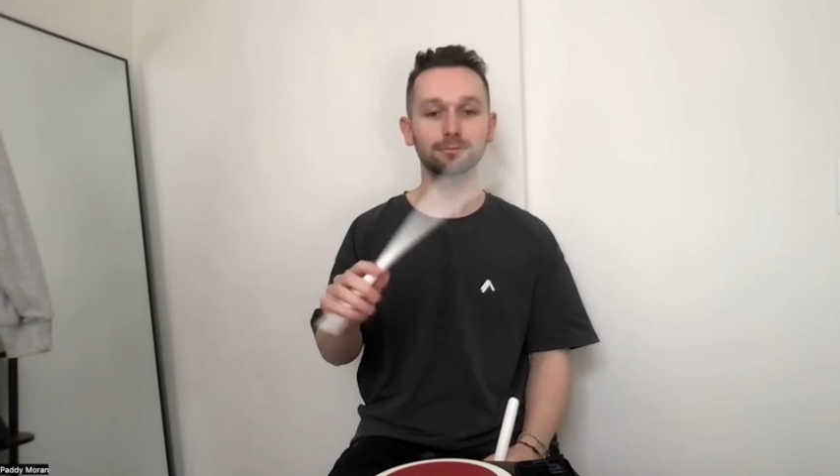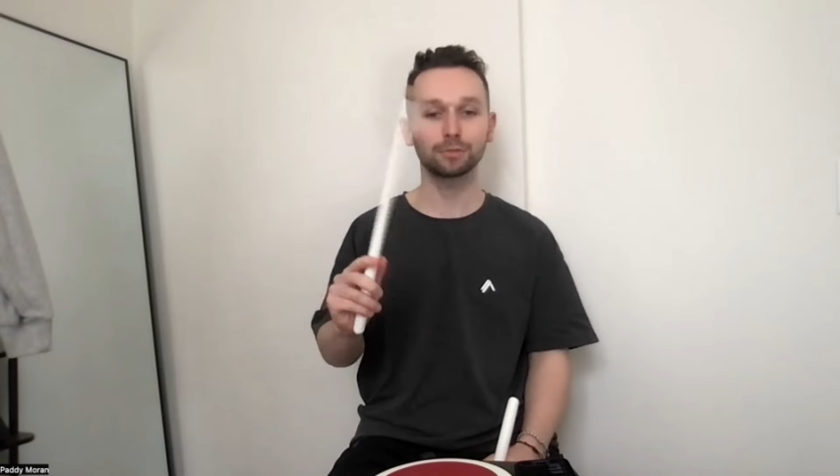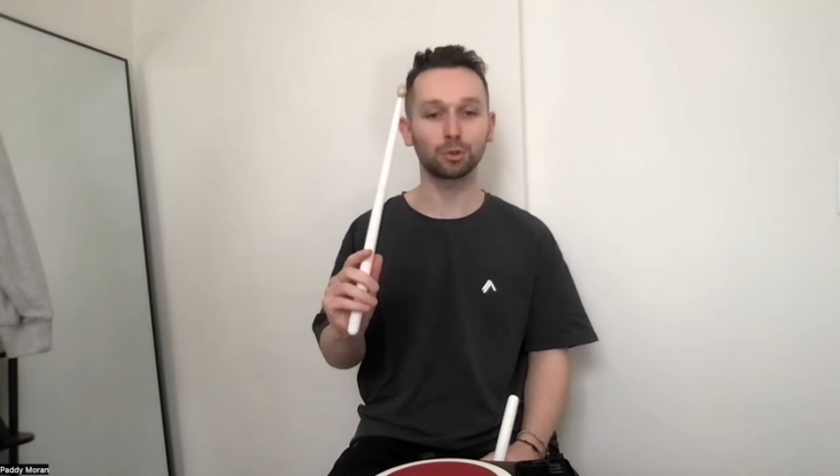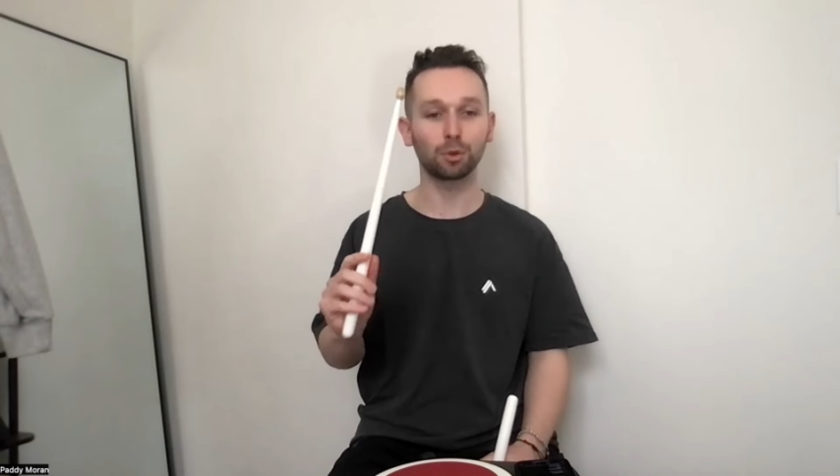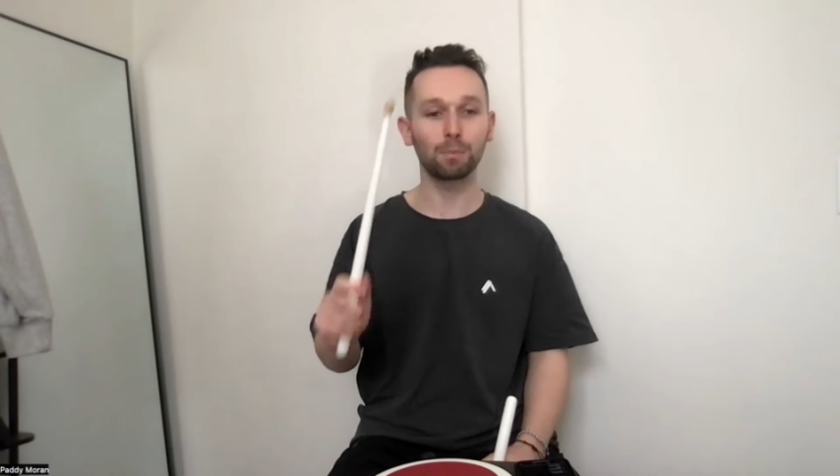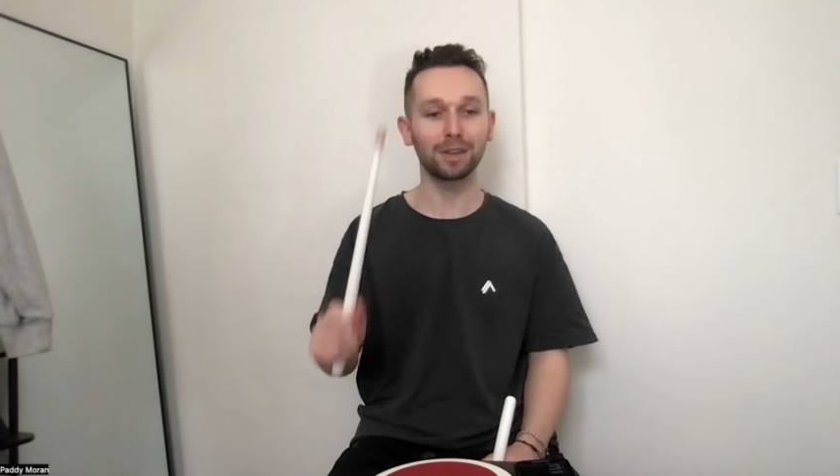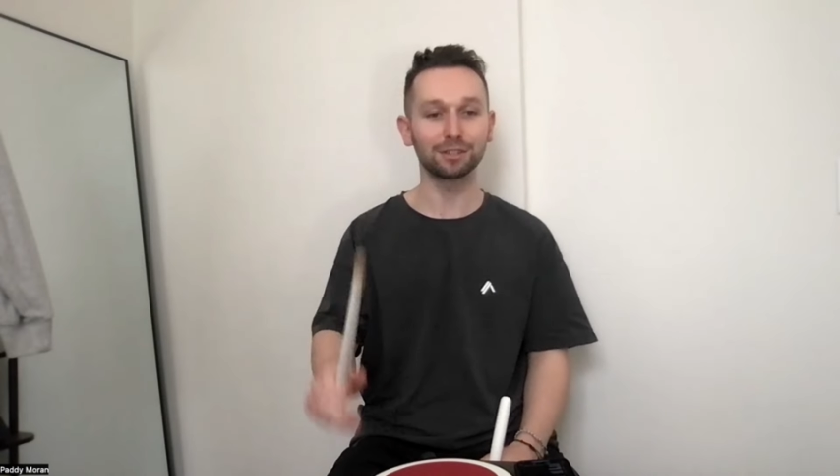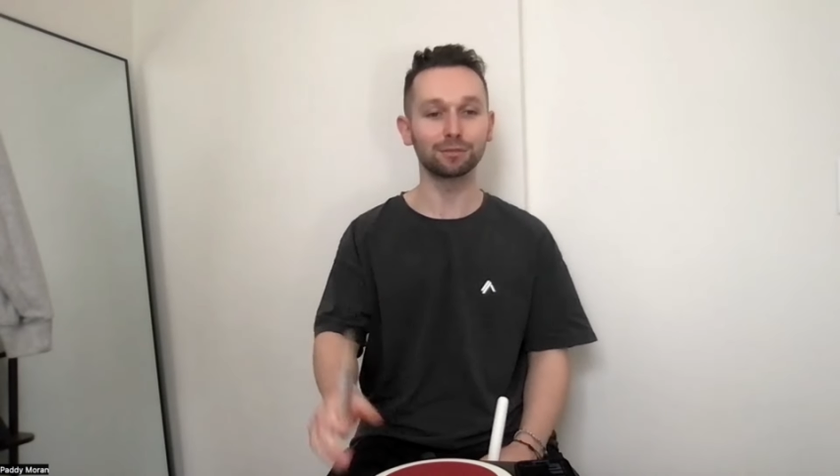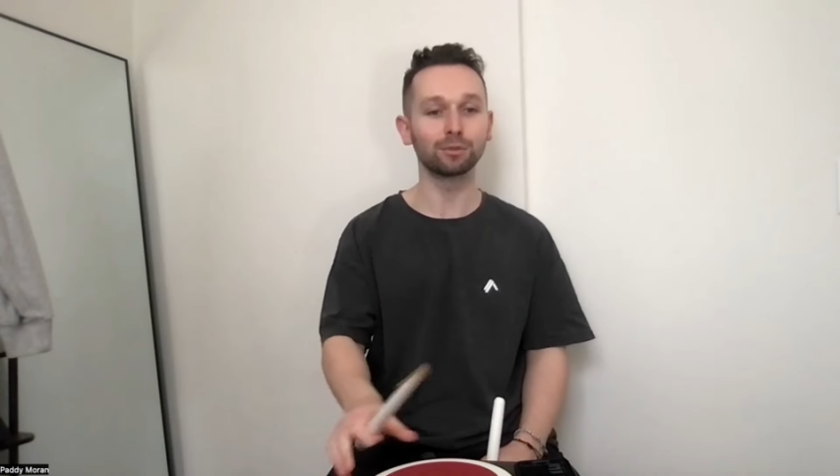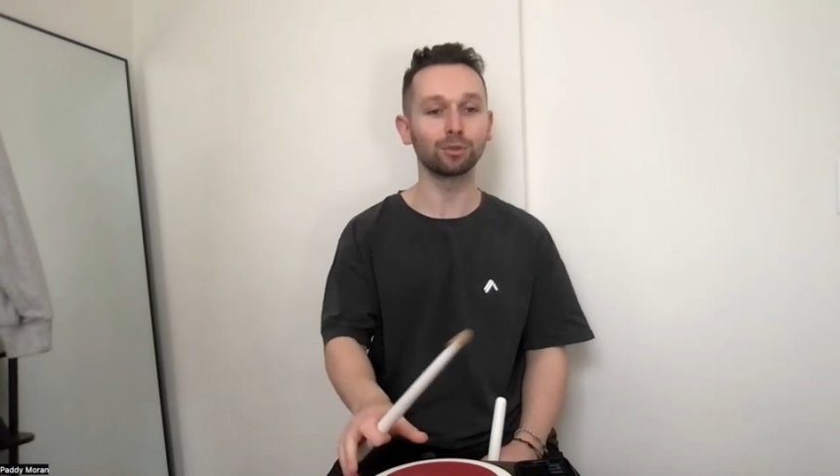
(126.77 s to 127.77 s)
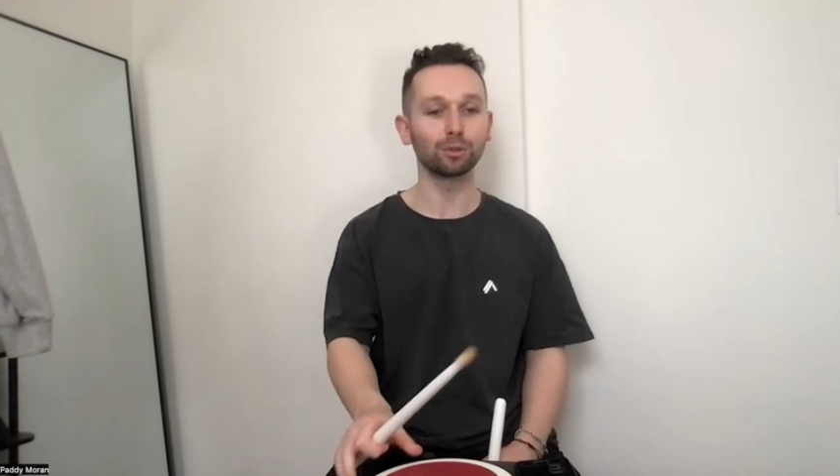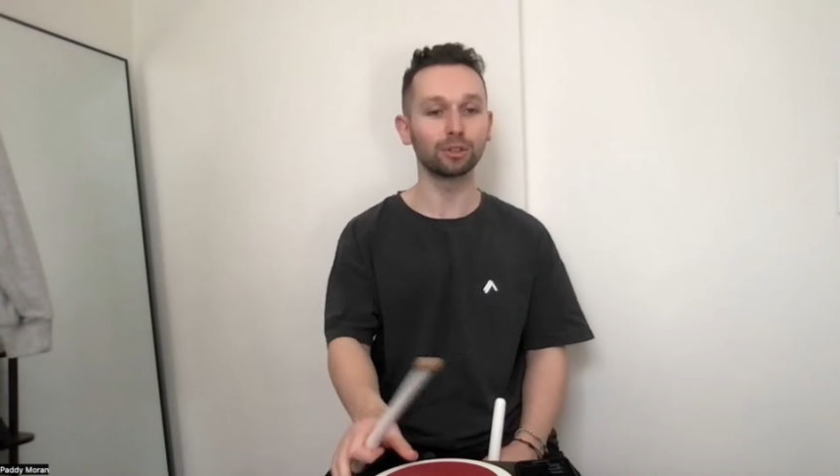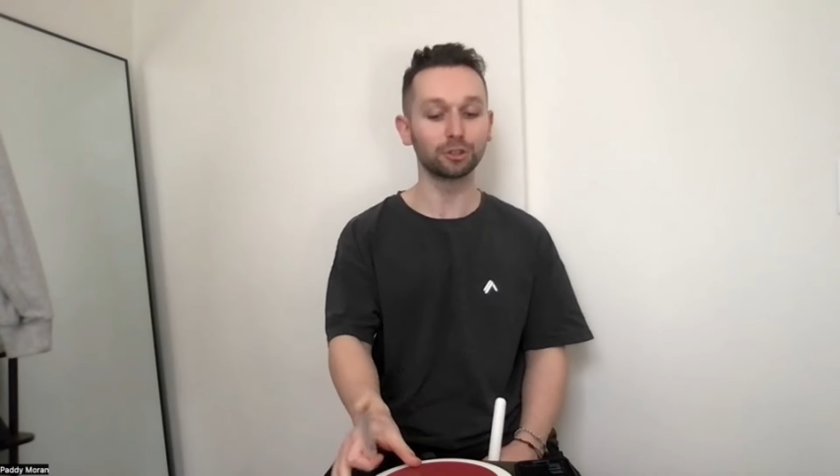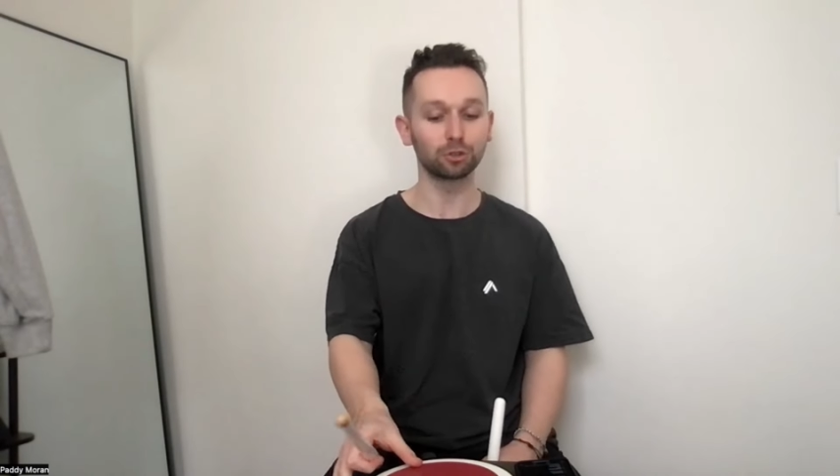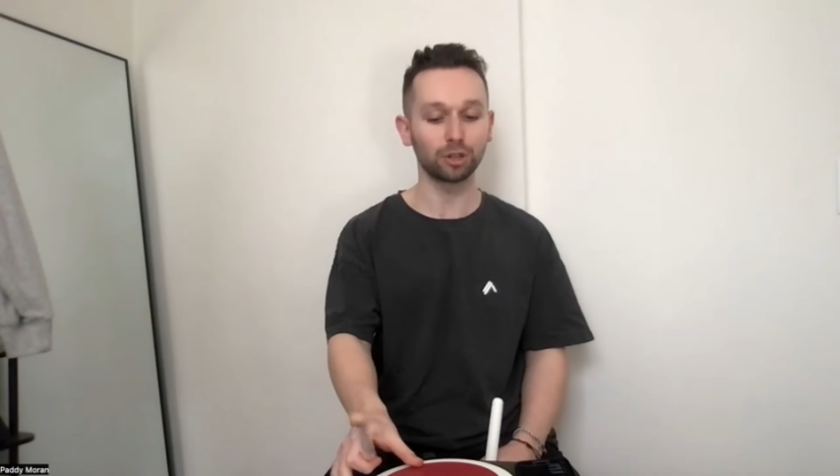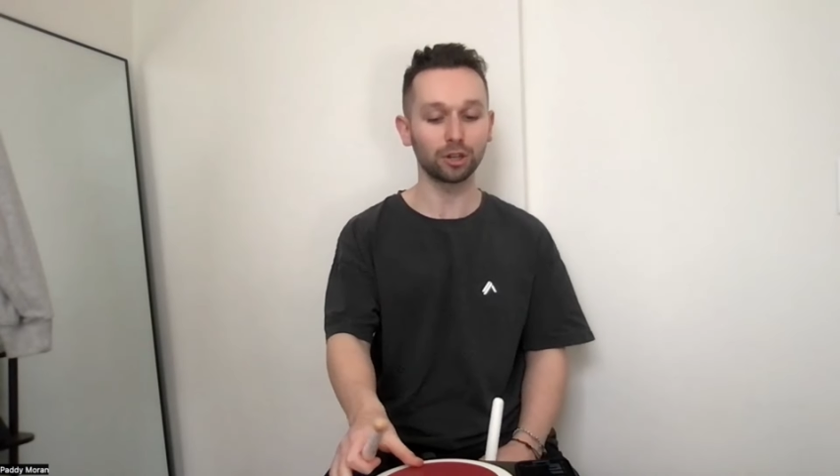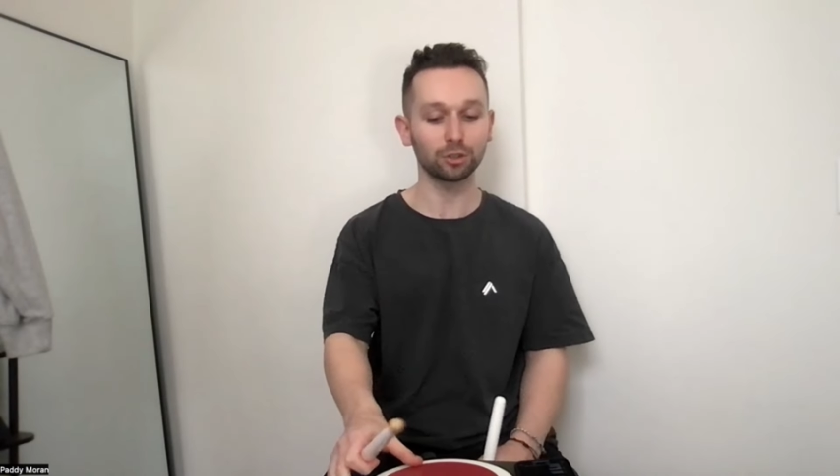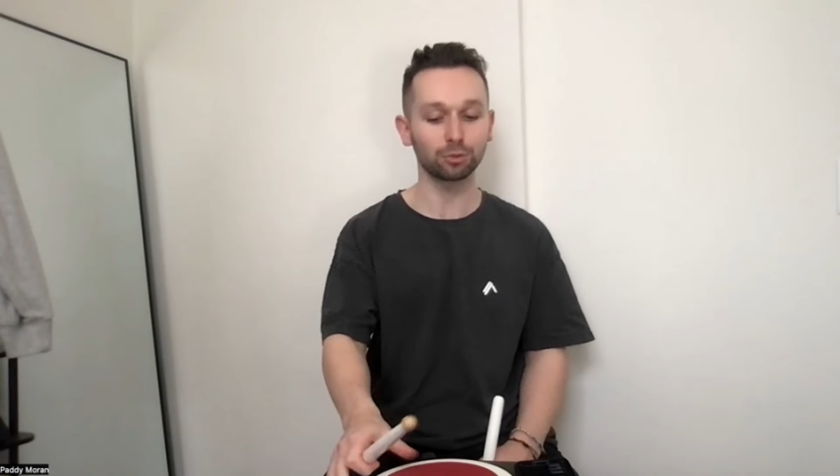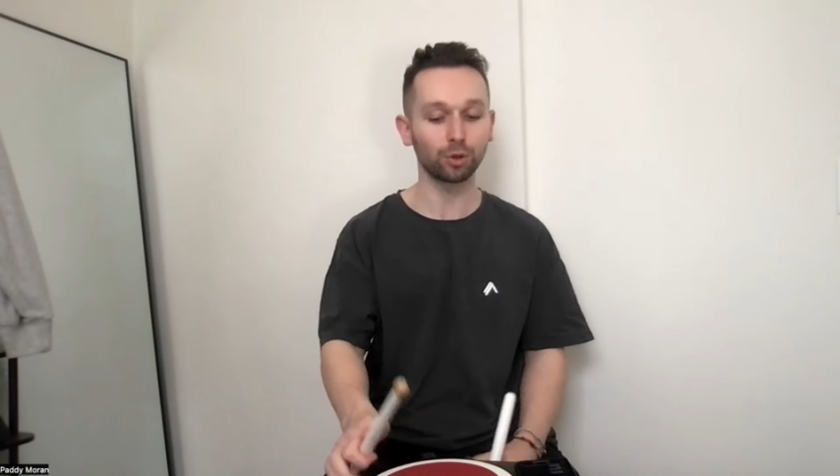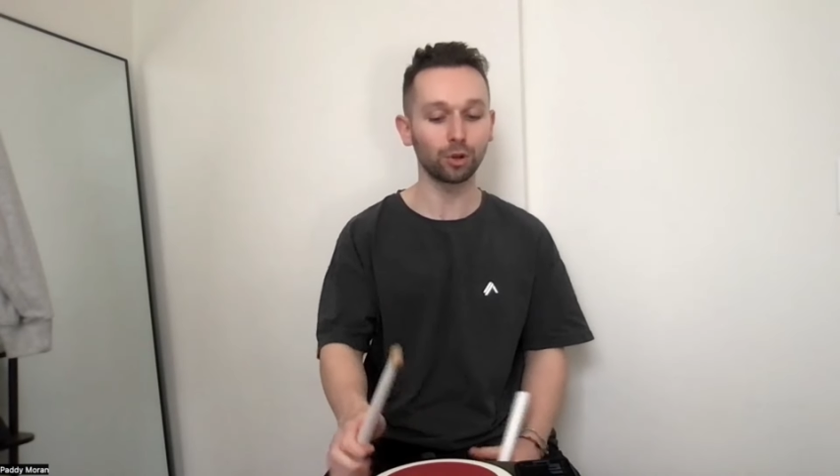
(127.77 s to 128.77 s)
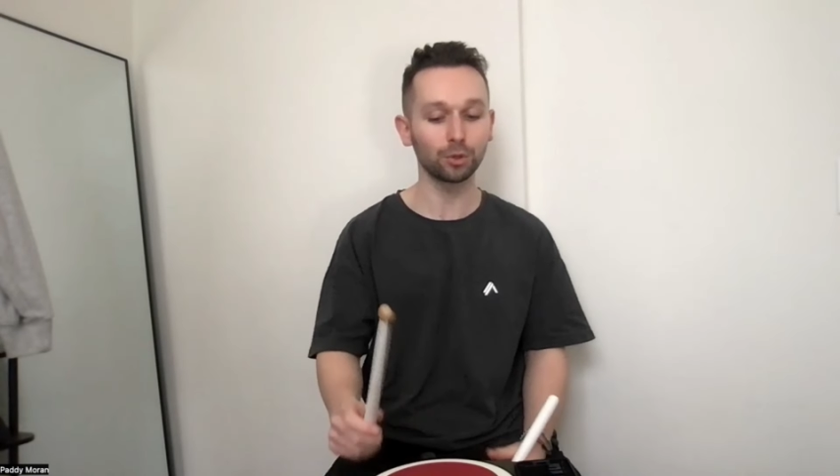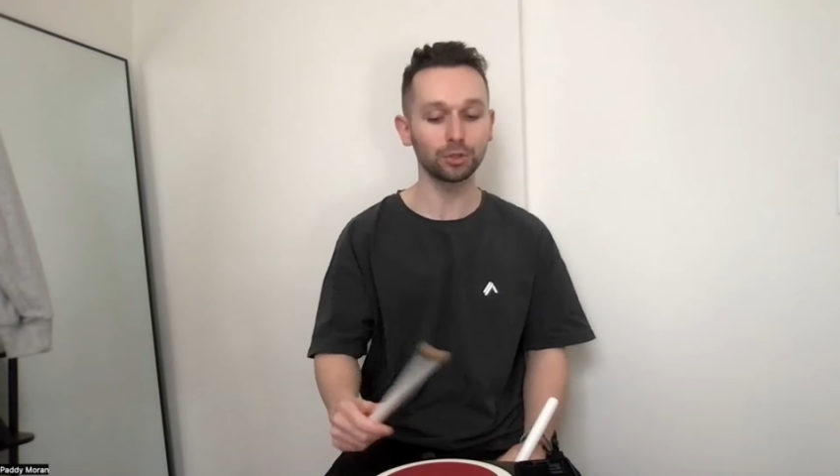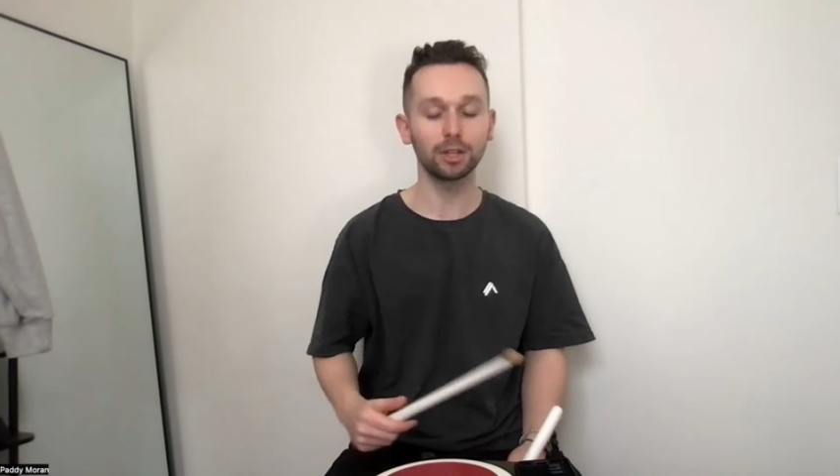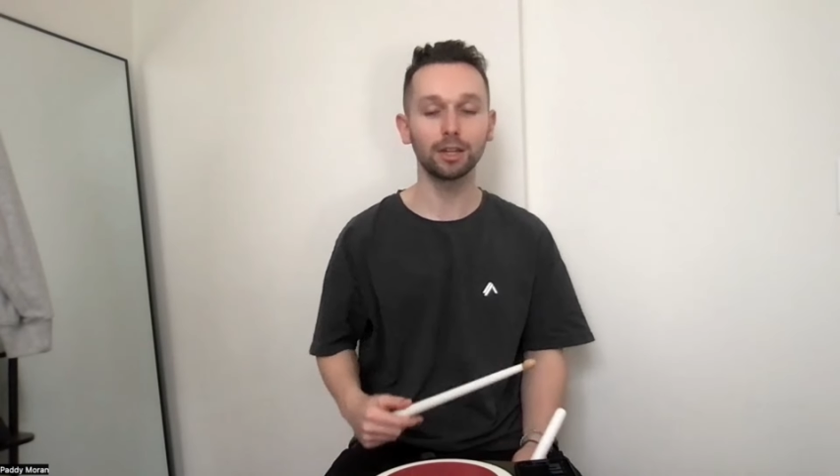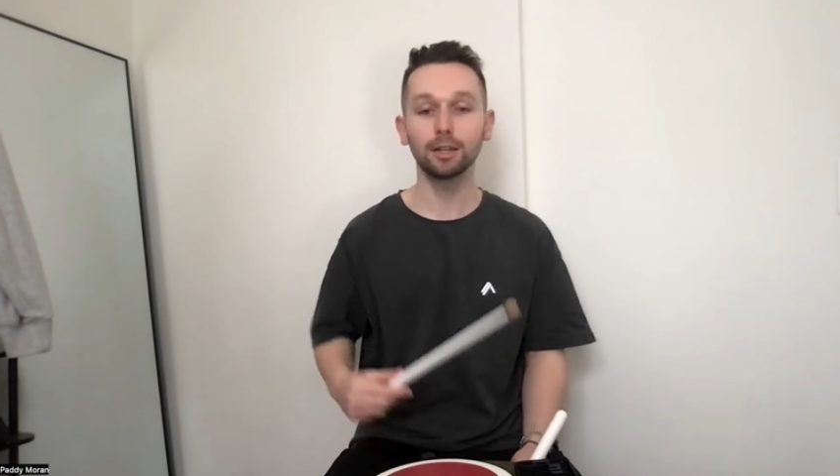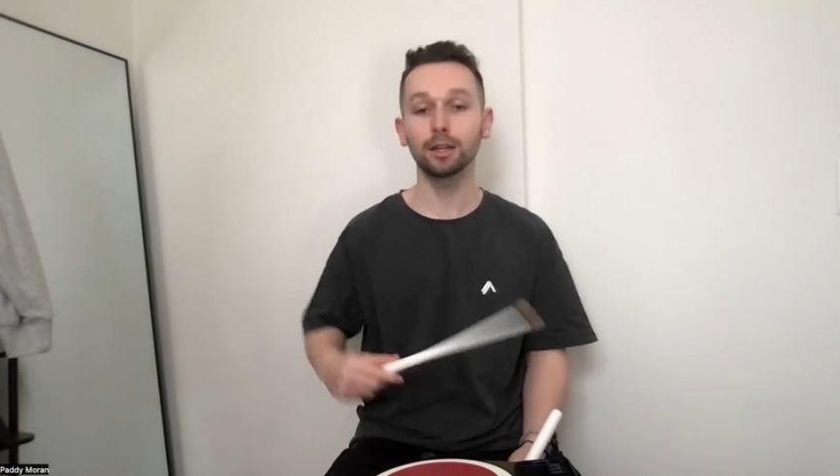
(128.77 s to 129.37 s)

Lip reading: sort of pitiful introduction rolls,